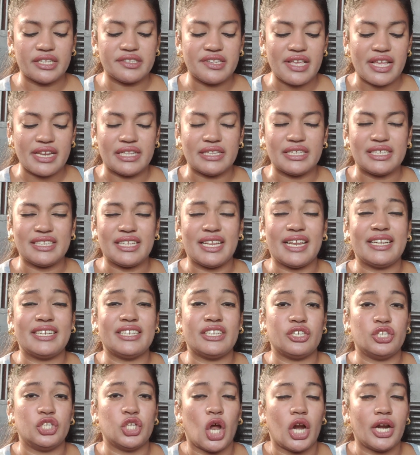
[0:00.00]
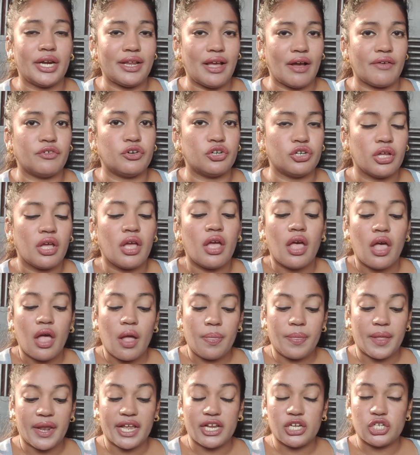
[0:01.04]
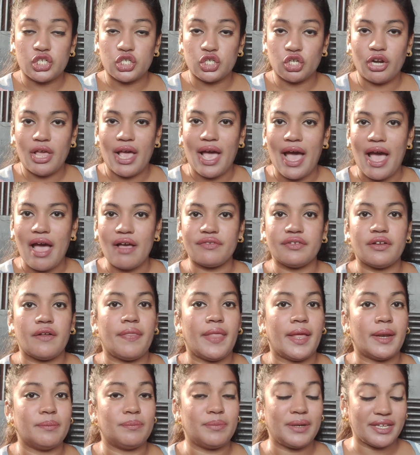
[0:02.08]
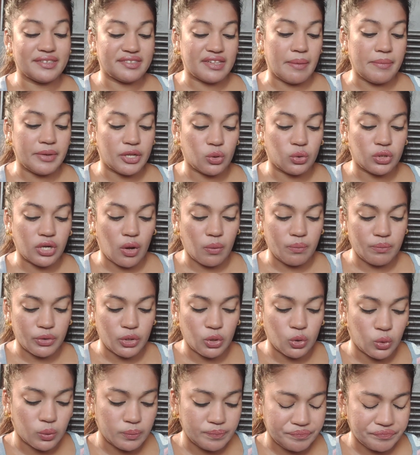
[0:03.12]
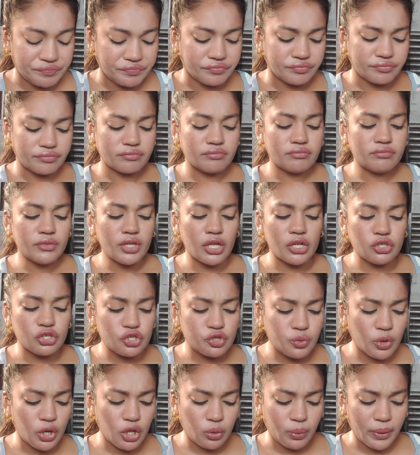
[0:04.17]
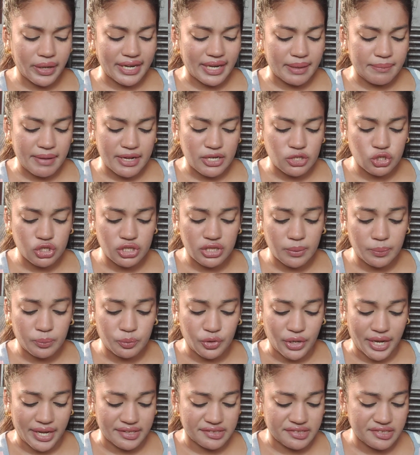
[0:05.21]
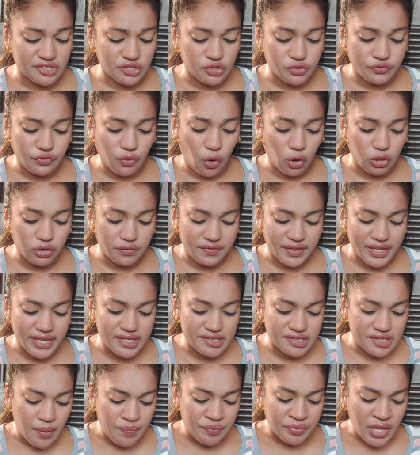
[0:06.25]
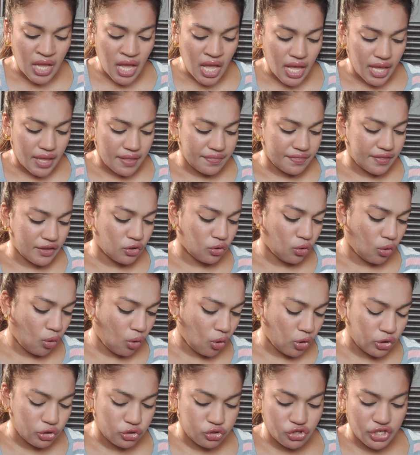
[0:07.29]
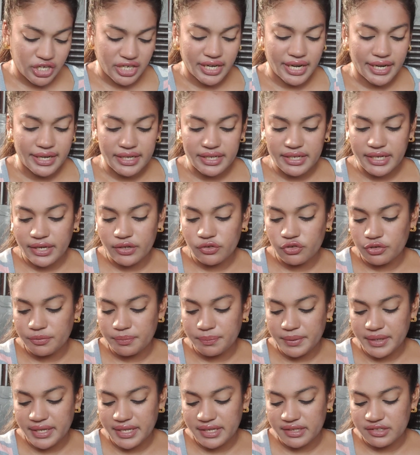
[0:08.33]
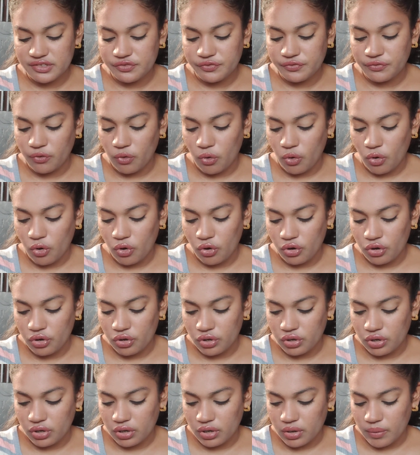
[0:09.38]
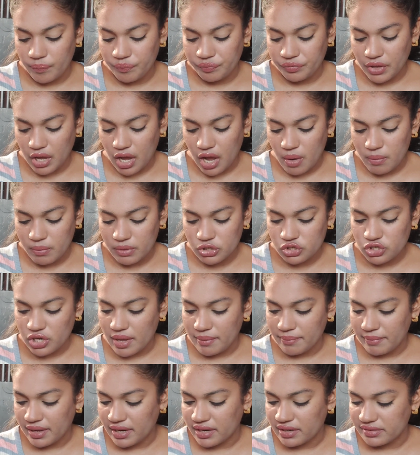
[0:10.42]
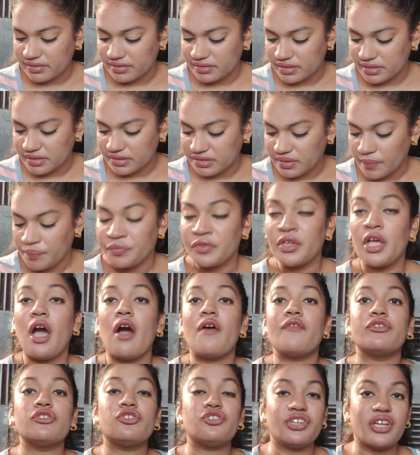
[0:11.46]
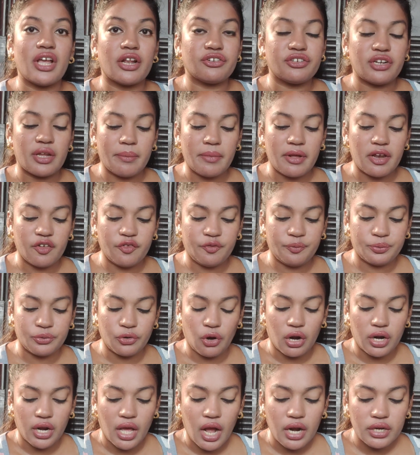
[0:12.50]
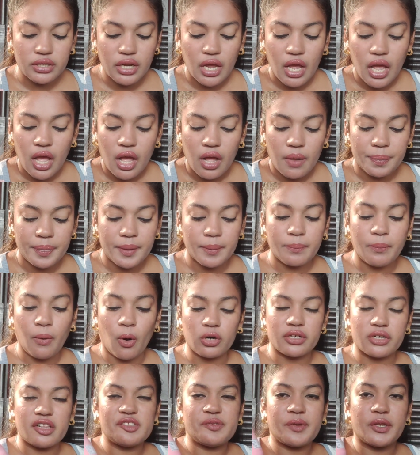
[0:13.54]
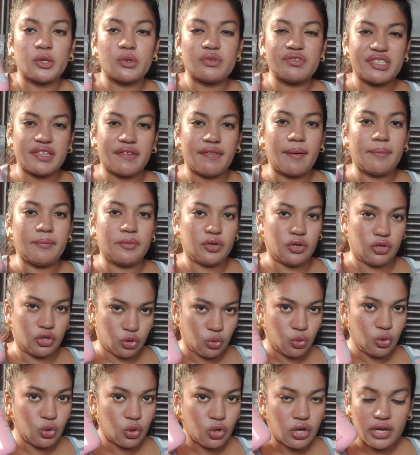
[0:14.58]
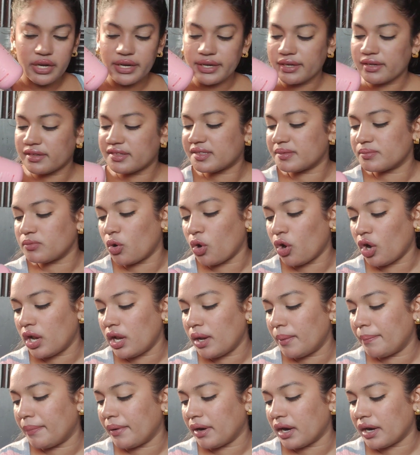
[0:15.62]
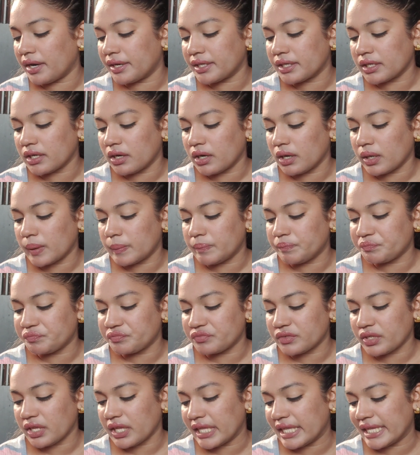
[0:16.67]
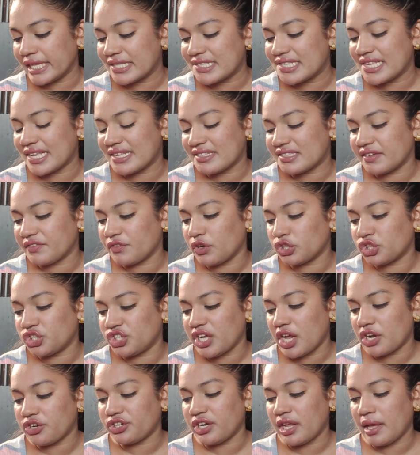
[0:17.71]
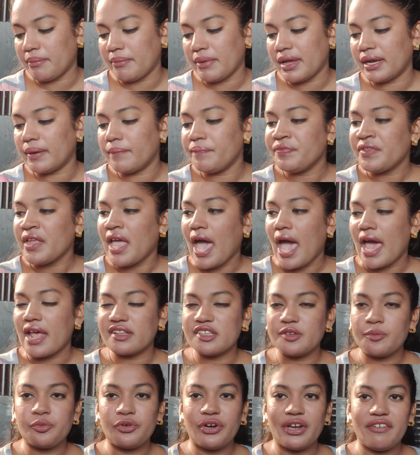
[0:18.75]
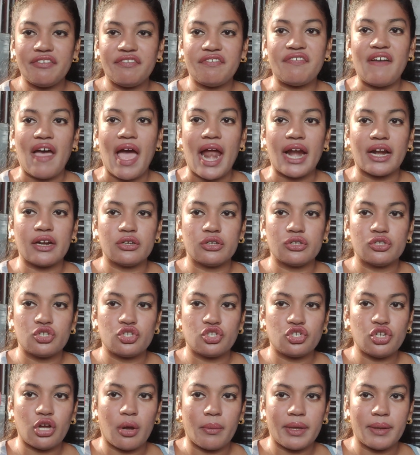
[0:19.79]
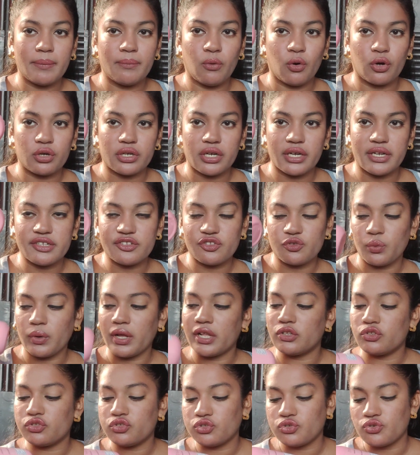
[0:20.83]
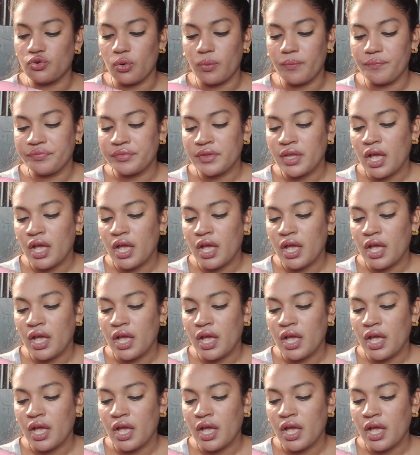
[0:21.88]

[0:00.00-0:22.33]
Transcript: there's anything that i did not cover that i should have then please let me know down below just want to quickly mention the prices of all of these they're all 399 rupees for um, how much ml is this for 300 ml of product the bottles when you see them do look a little small but um, it says they've got 300 ml and it's a pretty fat chubby bottle as well so